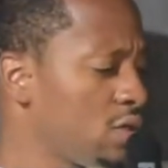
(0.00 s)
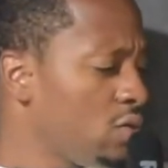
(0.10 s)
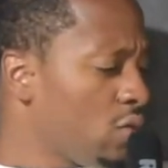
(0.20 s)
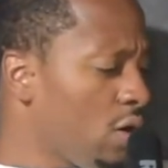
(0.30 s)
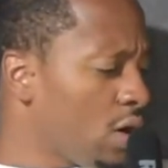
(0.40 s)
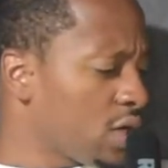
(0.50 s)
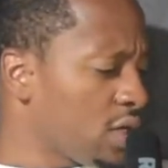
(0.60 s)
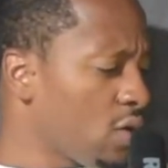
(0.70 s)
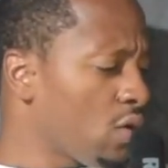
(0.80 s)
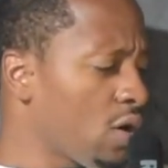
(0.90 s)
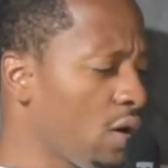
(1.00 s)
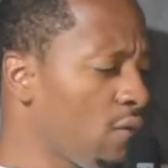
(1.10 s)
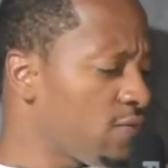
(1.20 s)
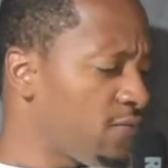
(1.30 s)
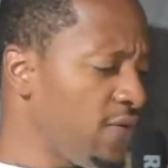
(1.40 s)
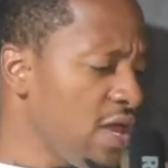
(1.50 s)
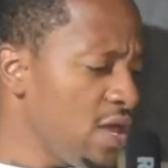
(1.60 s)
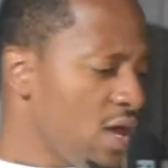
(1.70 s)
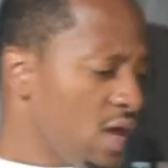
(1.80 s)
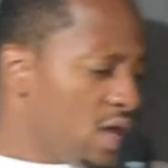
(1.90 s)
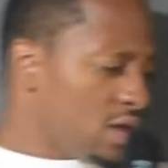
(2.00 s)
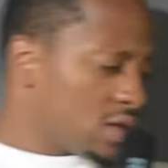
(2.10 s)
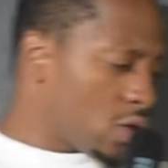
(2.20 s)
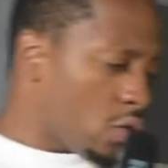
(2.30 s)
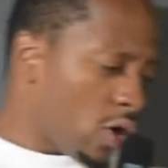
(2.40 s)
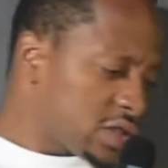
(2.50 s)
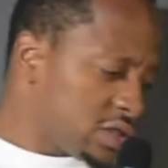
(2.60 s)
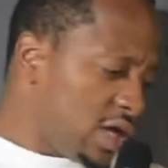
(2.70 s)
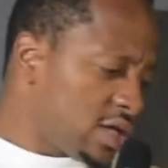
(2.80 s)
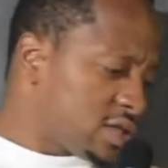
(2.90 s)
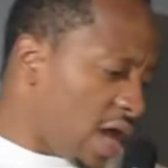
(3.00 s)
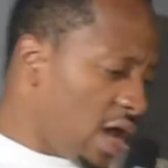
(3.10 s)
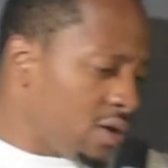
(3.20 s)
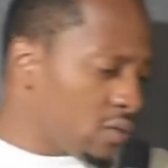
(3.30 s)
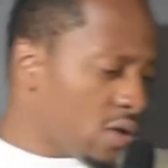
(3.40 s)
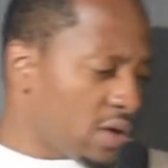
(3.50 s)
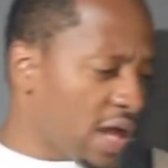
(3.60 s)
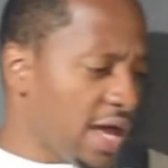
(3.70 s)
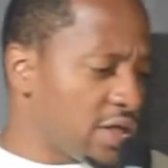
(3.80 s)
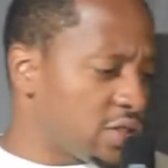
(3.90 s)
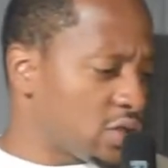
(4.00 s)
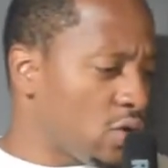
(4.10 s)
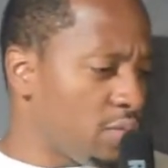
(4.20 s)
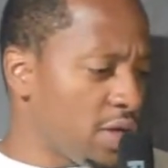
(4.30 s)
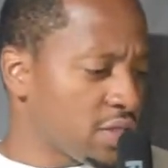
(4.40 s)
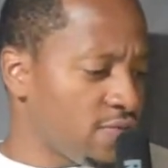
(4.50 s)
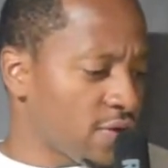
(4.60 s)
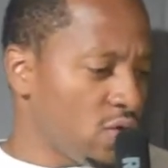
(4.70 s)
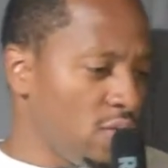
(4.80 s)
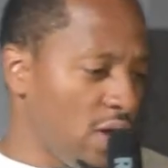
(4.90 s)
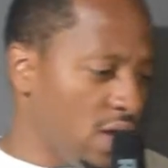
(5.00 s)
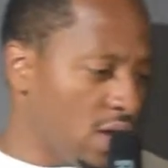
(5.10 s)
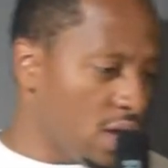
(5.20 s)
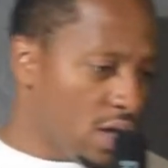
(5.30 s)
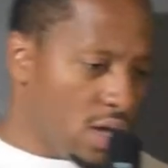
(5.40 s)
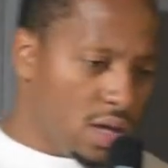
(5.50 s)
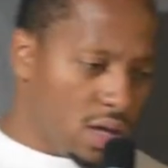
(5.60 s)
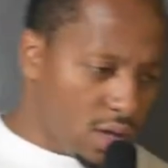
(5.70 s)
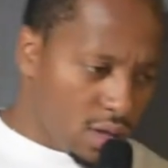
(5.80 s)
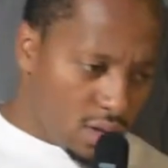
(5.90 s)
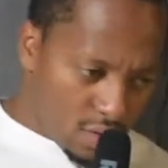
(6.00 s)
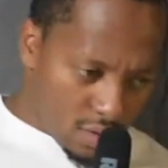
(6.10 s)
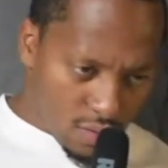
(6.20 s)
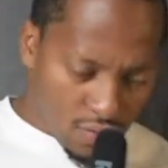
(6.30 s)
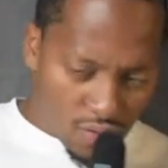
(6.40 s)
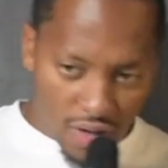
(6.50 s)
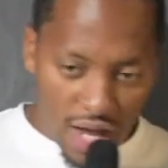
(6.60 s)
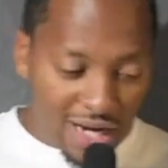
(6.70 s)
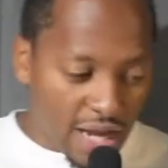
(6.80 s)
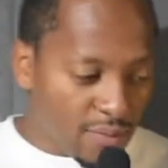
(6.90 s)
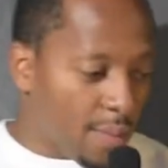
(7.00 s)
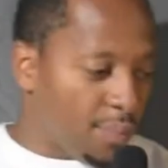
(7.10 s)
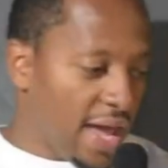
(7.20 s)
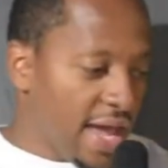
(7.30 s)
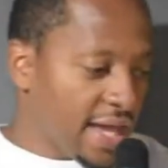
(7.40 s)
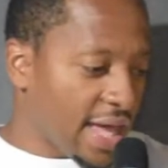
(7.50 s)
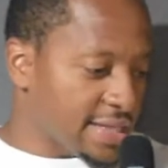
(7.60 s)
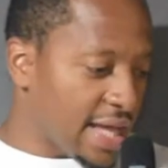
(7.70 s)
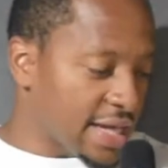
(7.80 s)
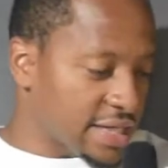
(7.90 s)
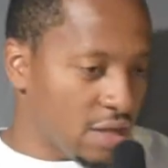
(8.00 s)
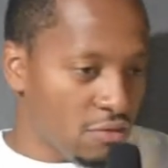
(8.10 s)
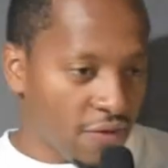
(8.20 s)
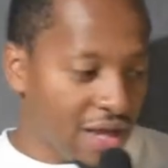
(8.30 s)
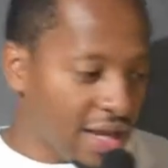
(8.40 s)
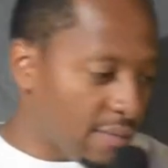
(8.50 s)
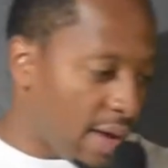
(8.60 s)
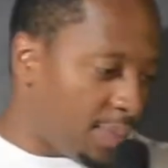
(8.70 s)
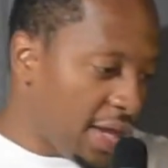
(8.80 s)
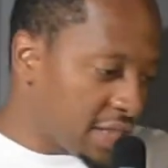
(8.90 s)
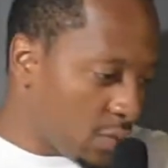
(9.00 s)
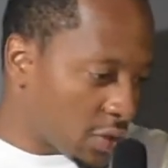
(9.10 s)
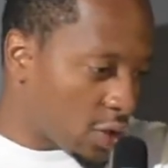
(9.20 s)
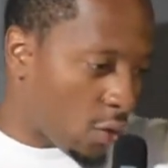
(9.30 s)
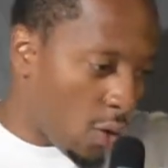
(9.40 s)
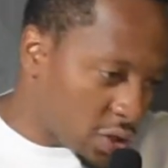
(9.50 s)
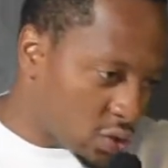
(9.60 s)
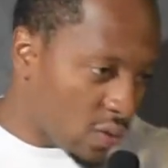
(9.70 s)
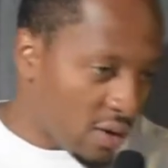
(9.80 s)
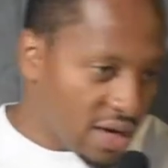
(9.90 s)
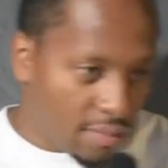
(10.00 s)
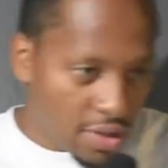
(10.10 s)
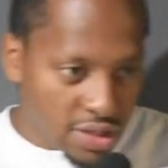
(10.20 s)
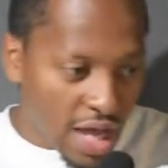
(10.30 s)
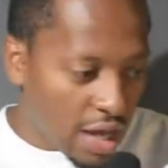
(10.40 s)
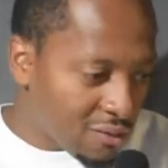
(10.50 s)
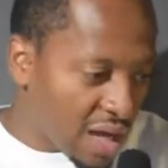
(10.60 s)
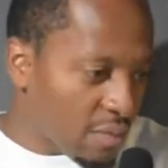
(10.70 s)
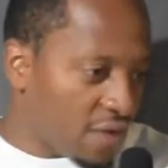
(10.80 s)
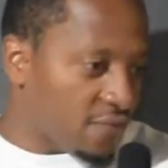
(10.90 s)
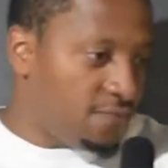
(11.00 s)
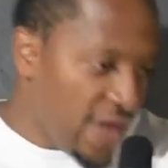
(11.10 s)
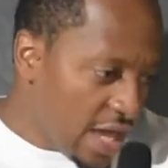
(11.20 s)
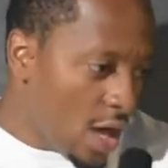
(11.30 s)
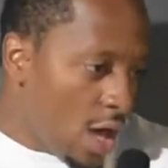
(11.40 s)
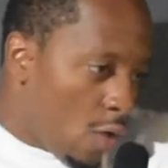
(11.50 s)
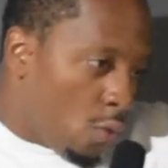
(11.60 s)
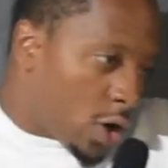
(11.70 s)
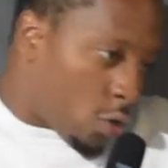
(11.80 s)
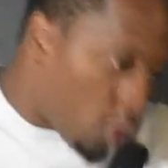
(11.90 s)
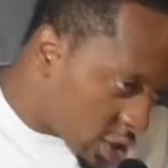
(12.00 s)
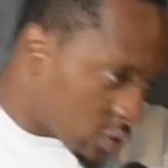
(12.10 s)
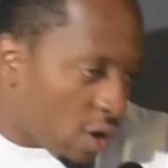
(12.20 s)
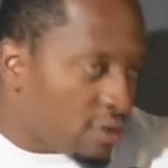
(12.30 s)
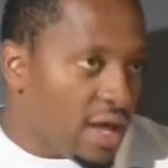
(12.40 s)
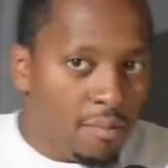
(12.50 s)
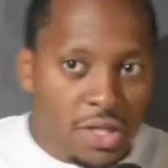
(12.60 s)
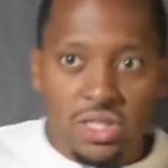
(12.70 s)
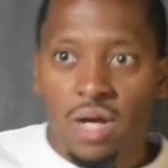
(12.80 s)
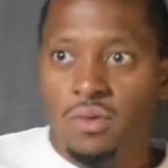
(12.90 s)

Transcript: You walking your whole feet crusty as hell around the edges, though, bitch. What the fuck you mean? I like my pancakes like that. I like my pizza with the crust on around that bitch. Like, I don't like my feet with crust around that bitch.